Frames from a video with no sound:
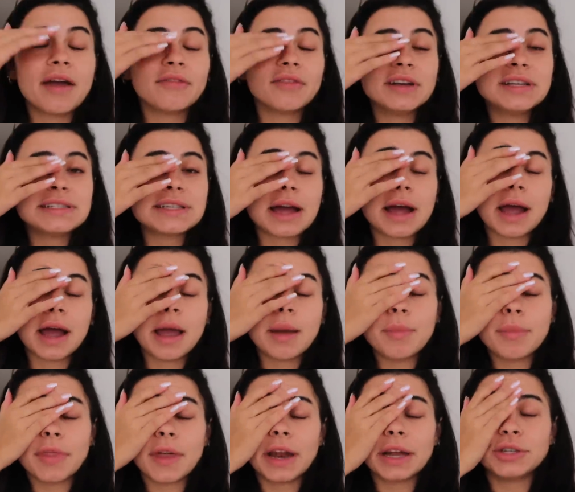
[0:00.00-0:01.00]
every
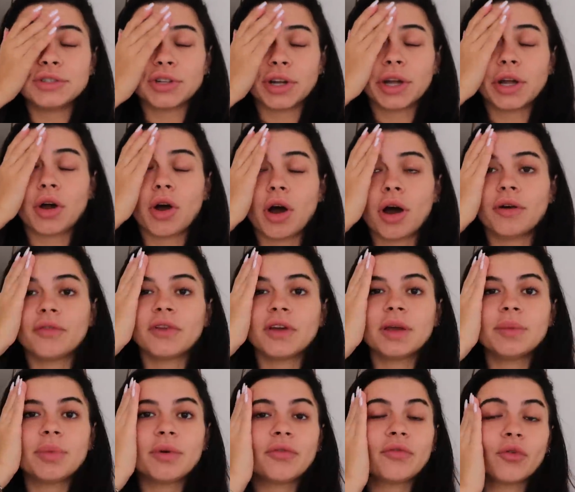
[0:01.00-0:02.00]
time that I drink
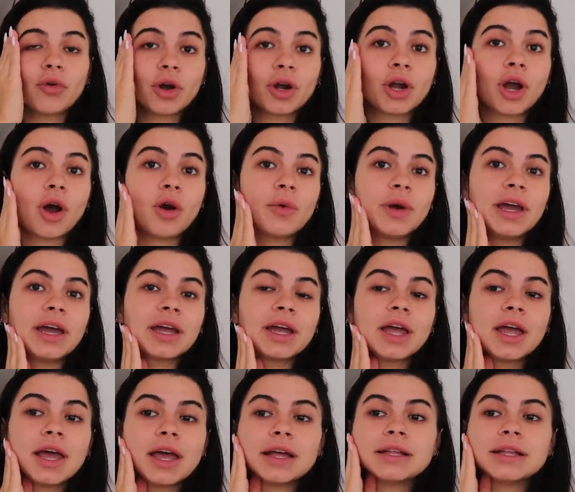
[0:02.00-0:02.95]
coffee before going